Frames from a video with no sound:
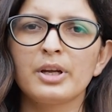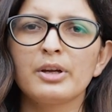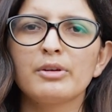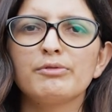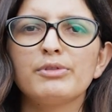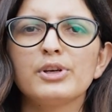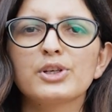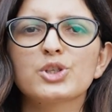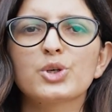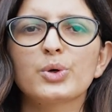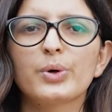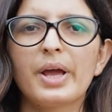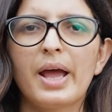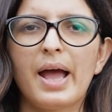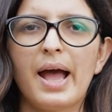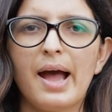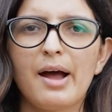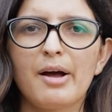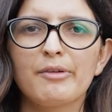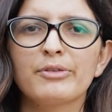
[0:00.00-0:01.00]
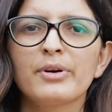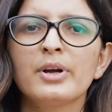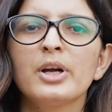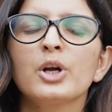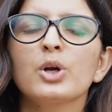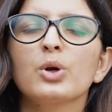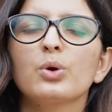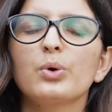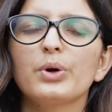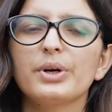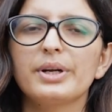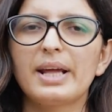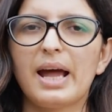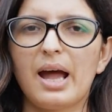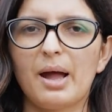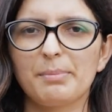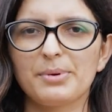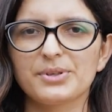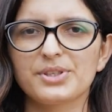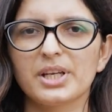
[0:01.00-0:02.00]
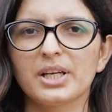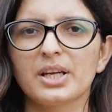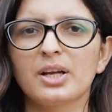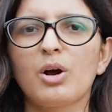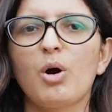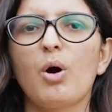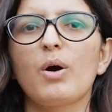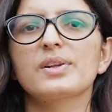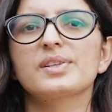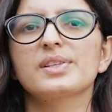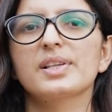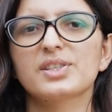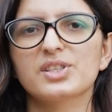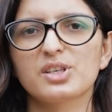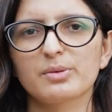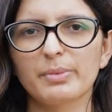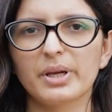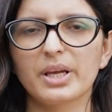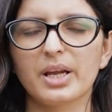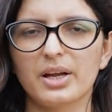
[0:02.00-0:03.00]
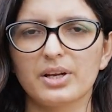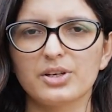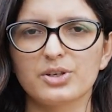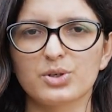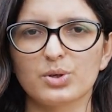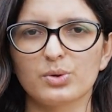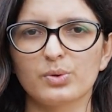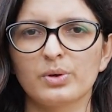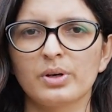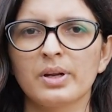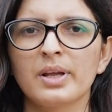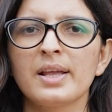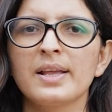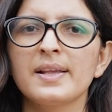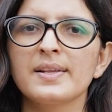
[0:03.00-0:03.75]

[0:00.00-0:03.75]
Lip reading: we should have good diabetic or systemic control.